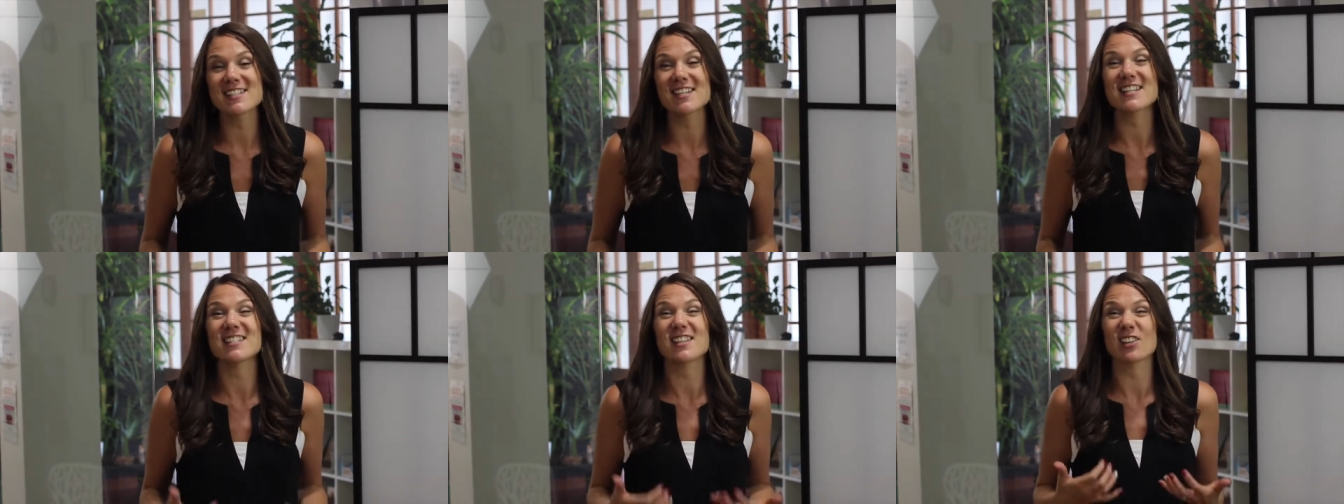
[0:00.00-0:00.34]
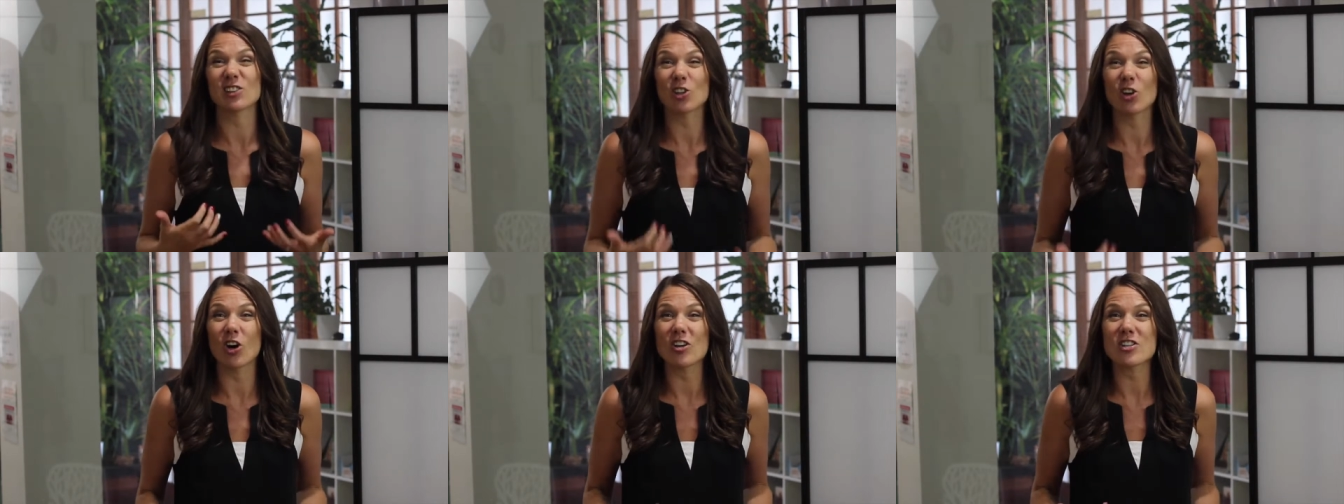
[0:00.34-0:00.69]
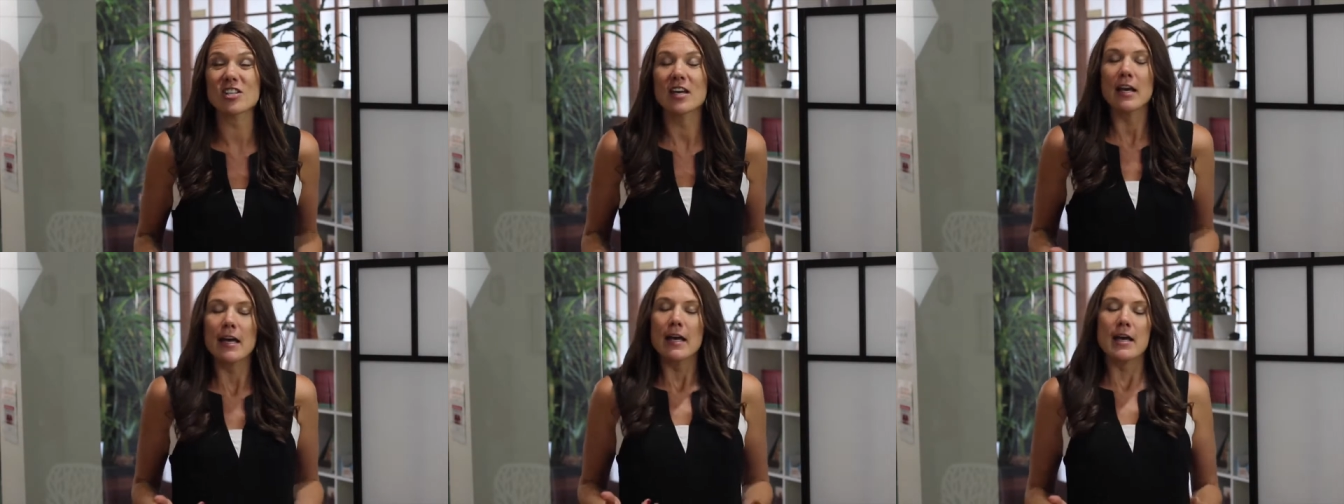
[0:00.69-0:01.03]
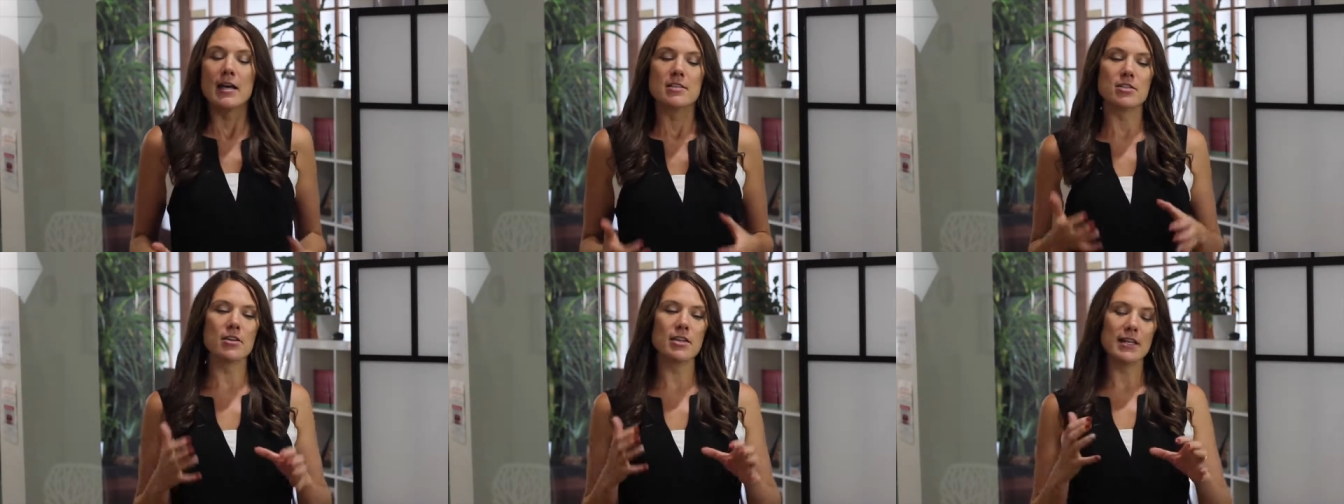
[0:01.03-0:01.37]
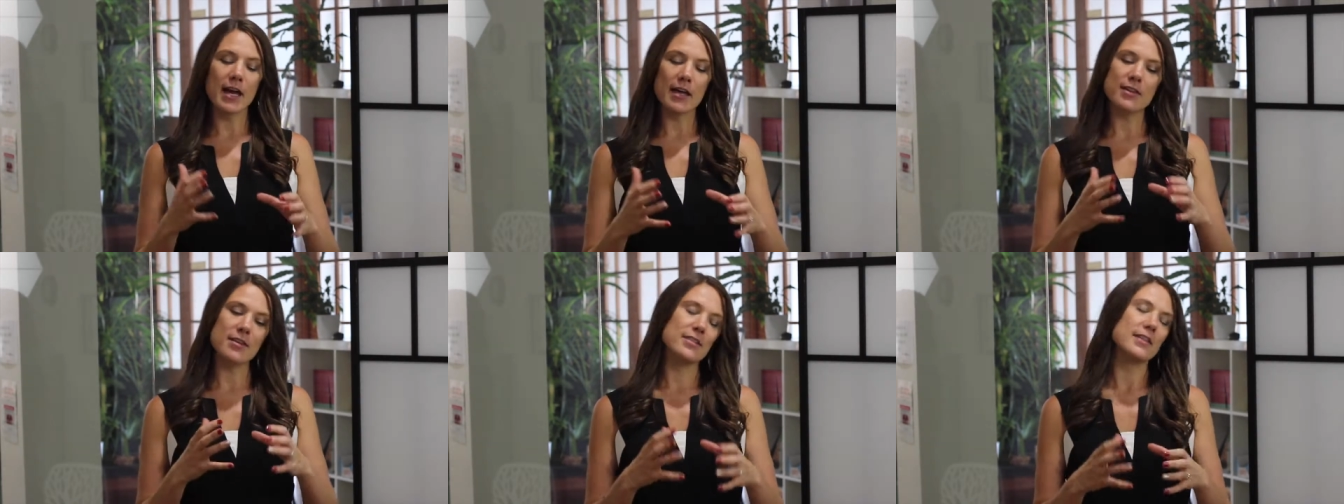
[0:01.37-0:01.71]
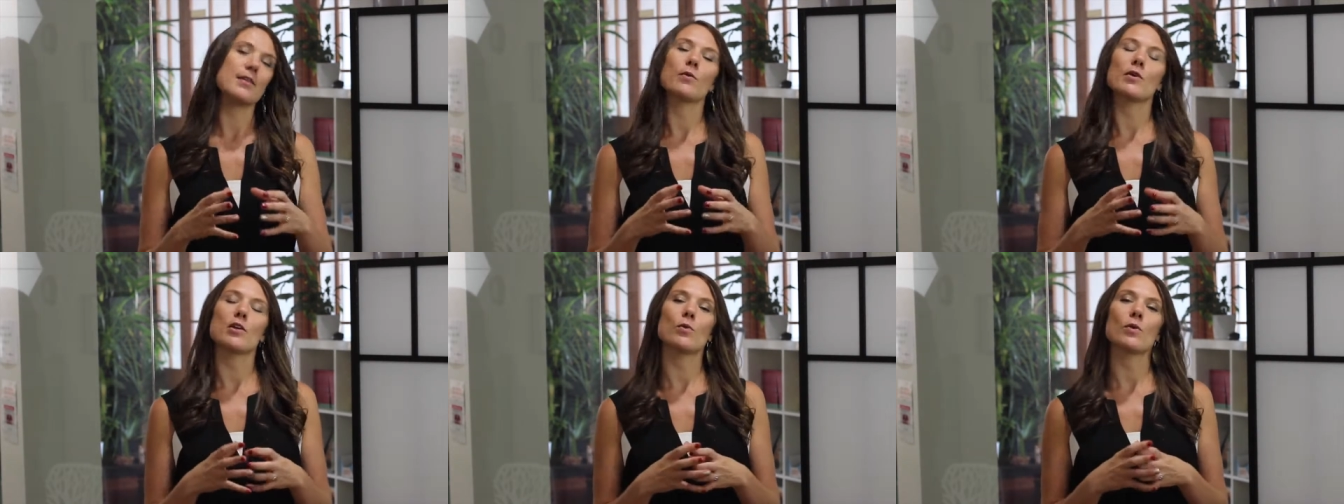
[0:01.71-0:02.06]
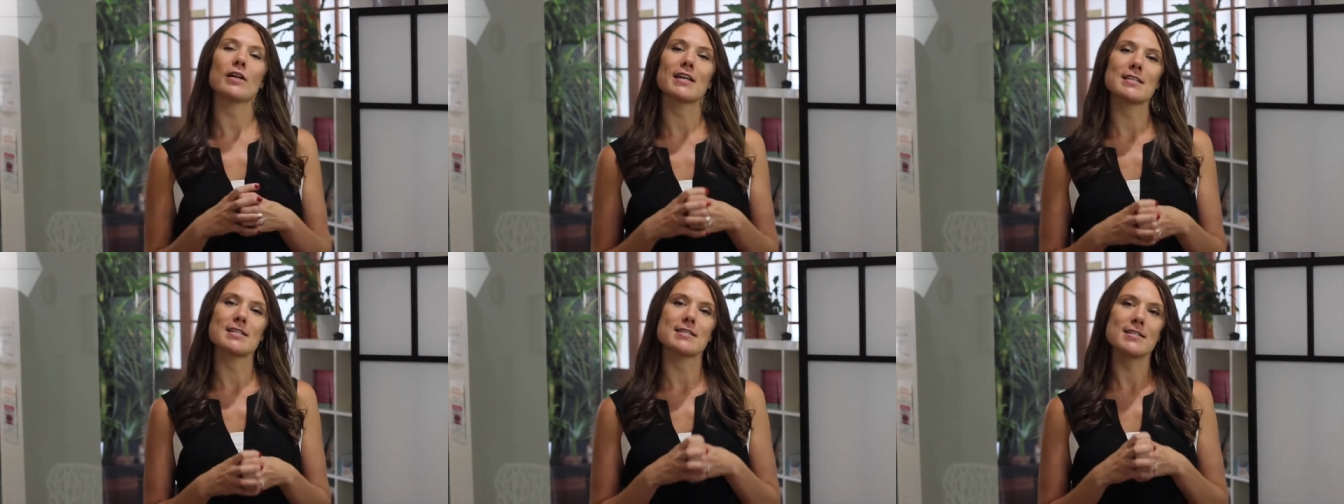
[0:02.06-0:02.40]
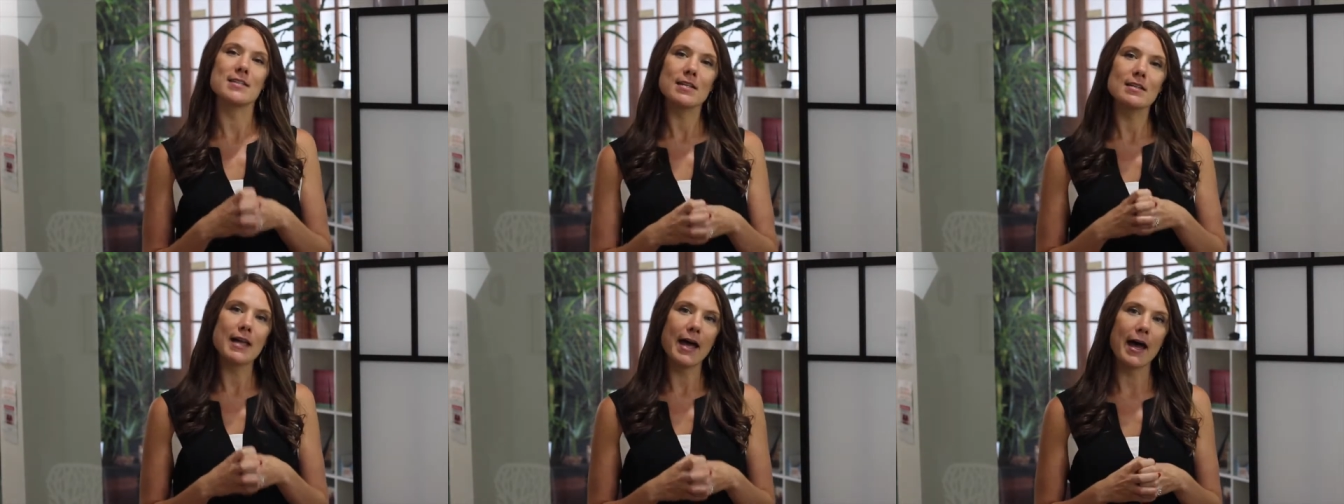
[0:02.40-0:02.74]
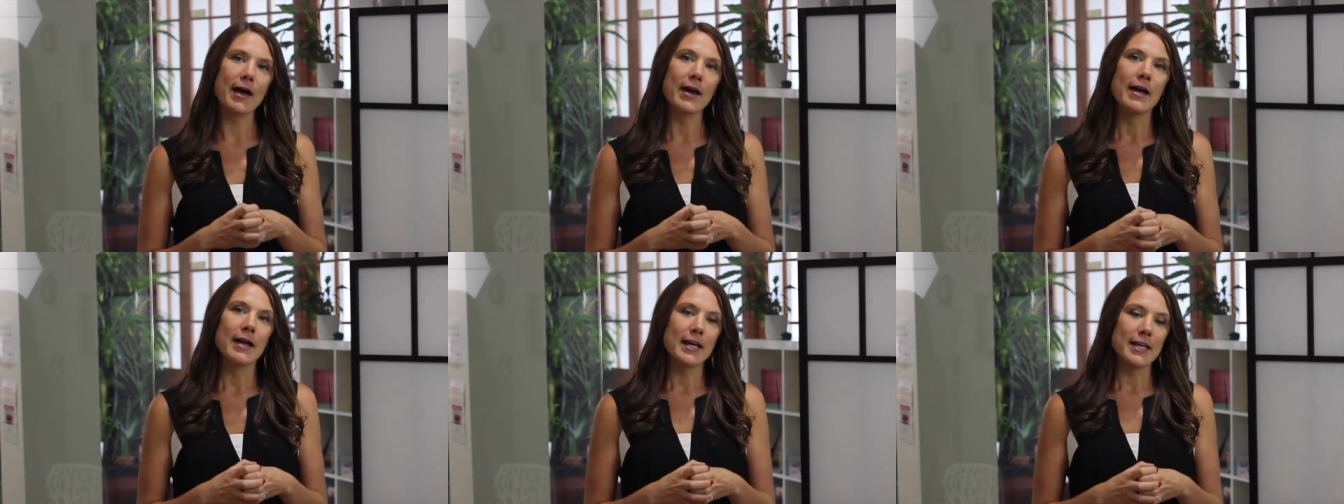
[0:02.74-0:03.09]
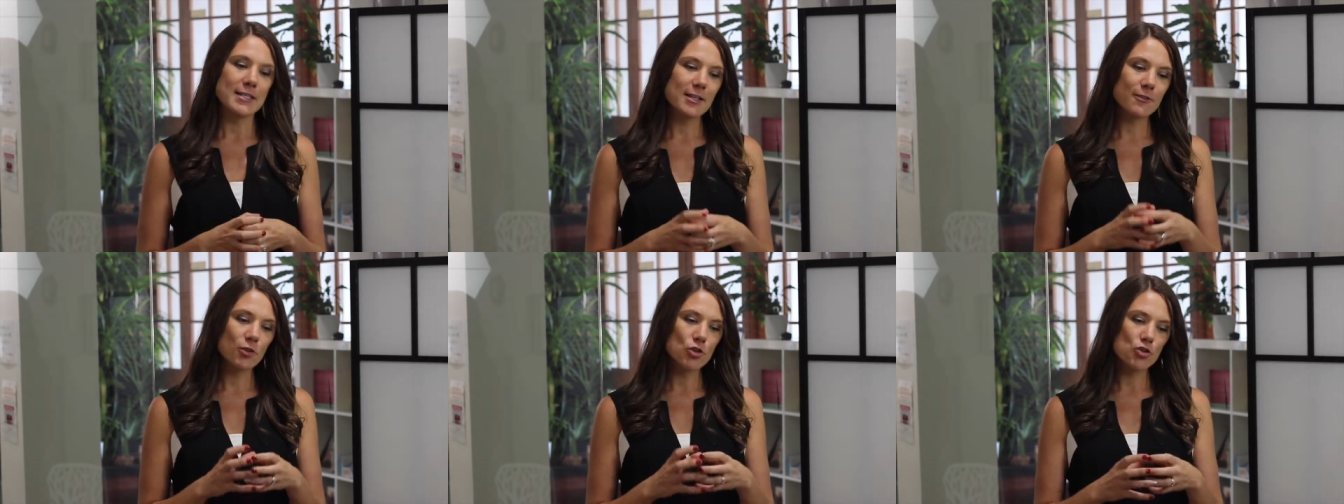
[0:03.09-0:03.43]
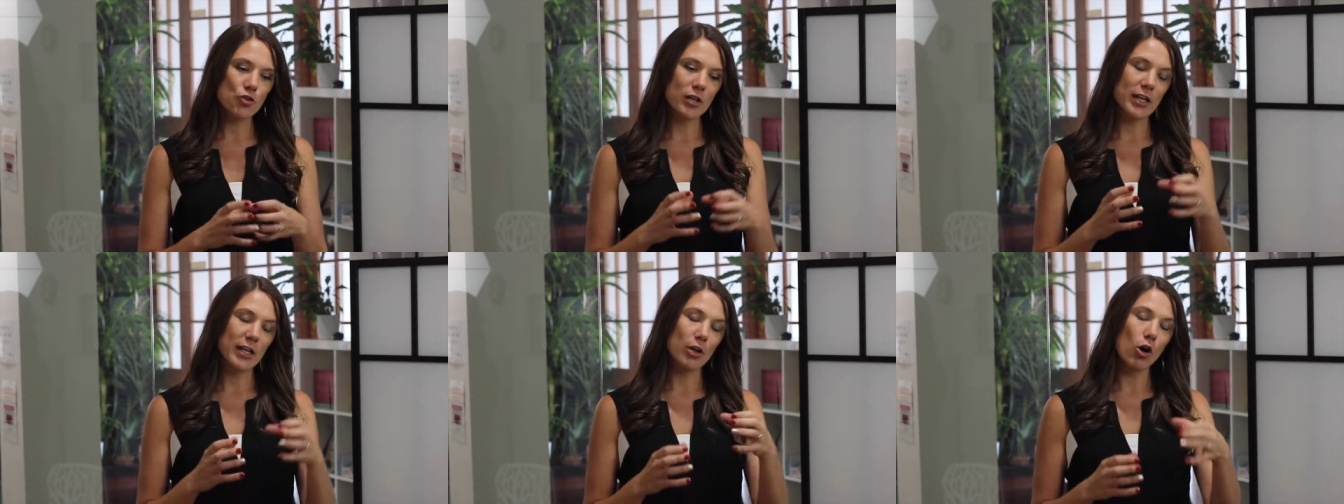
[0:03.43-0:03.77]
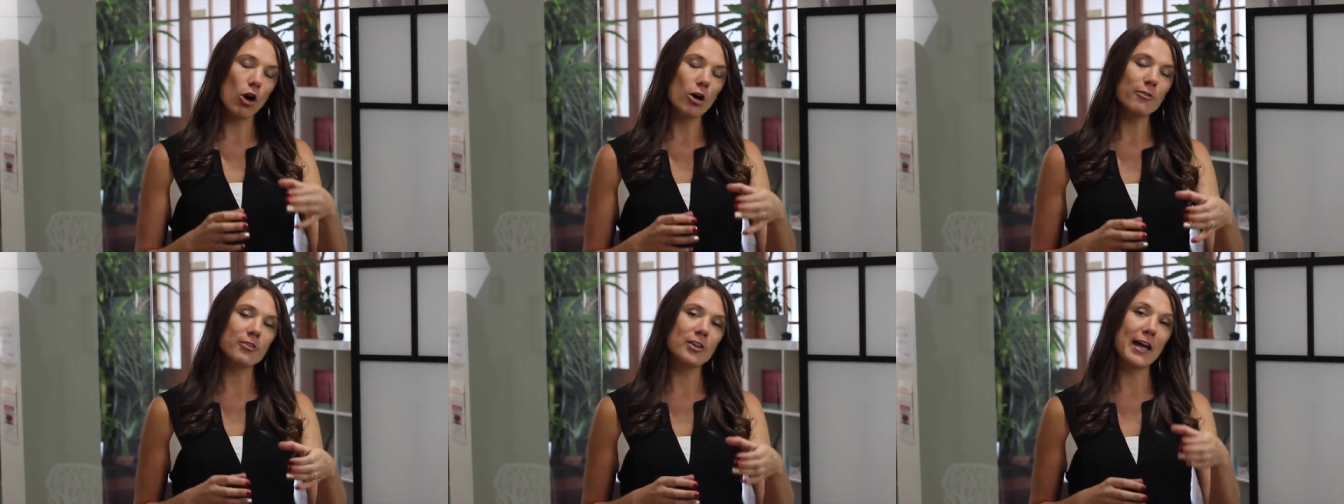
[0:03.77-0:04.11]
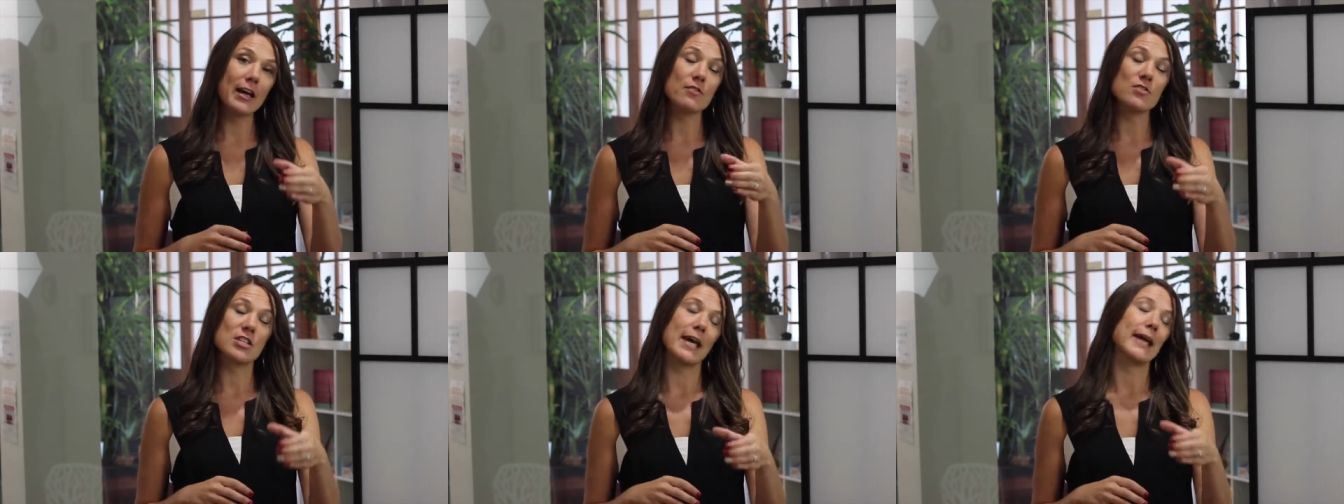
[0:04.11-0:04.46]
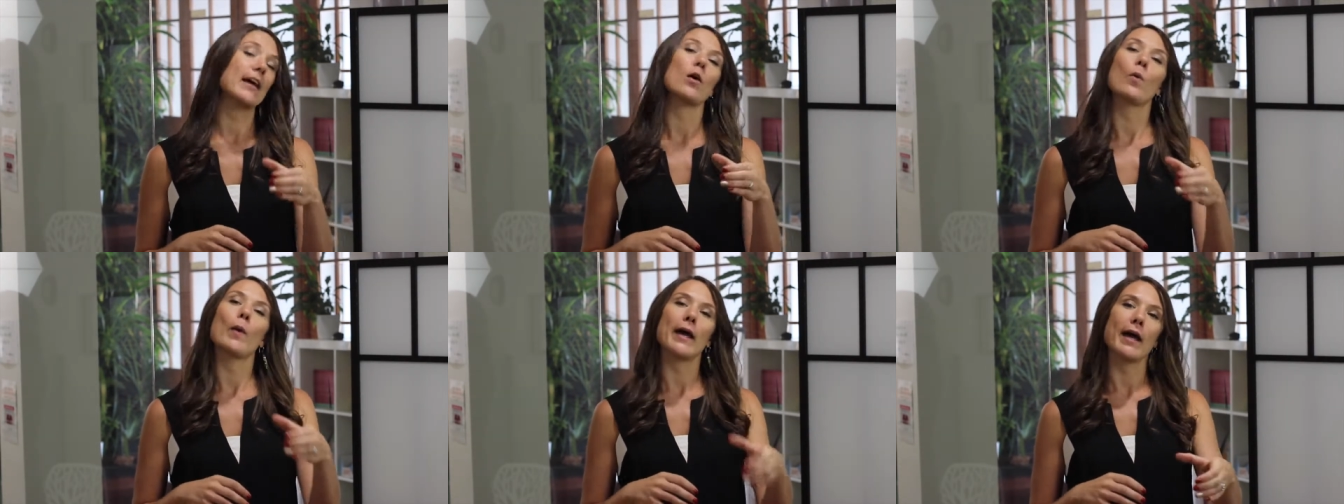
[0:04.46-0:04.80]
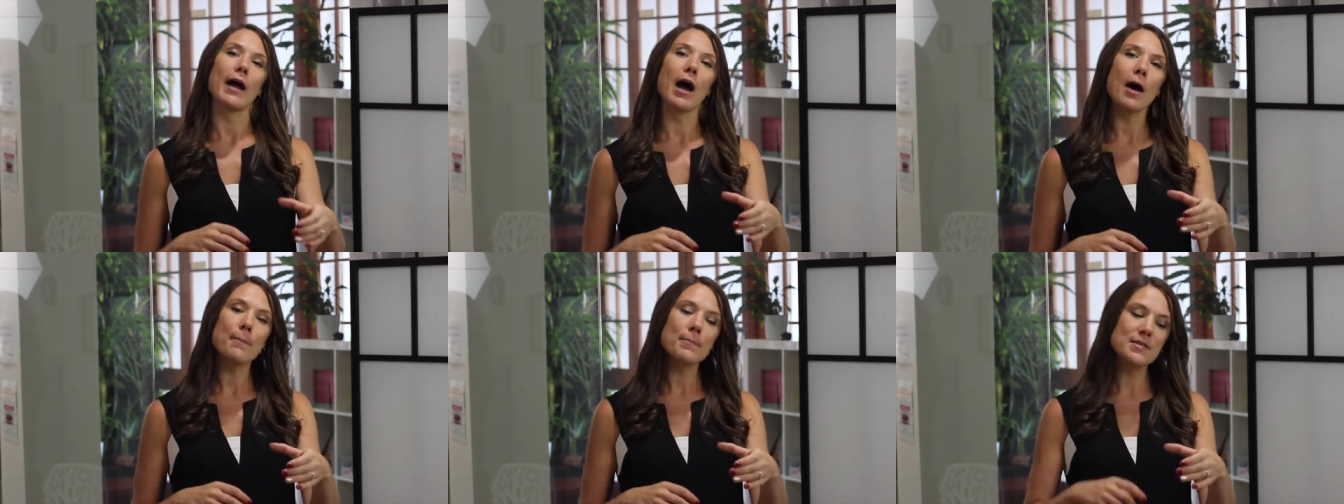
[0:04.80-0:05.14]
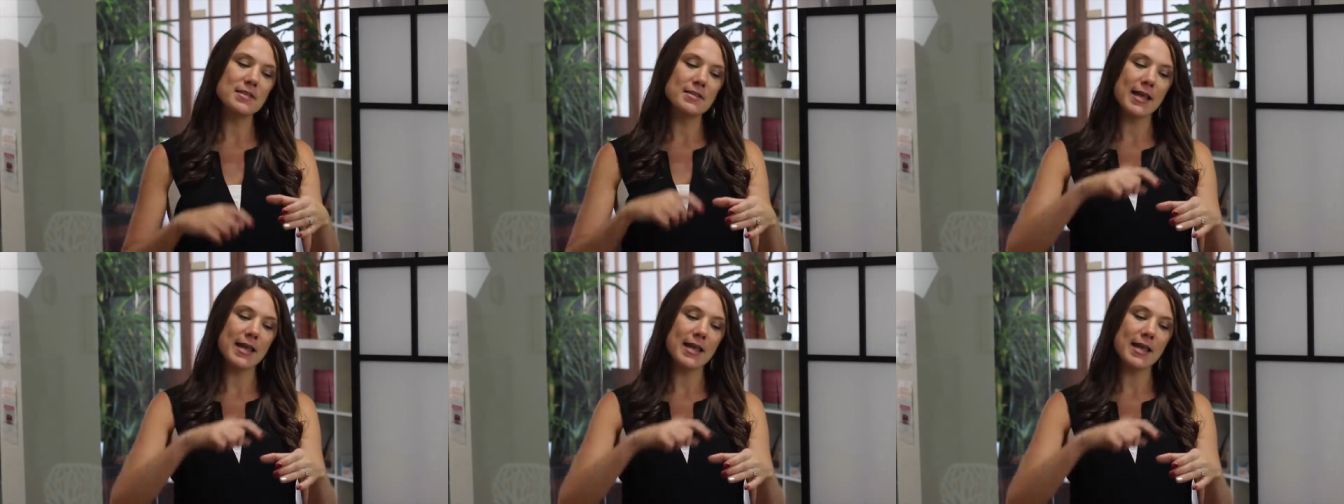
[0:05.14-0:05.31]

So that's a lot. So the other thing when you want to consider that is if you're drinking coffee out of takeaway cups,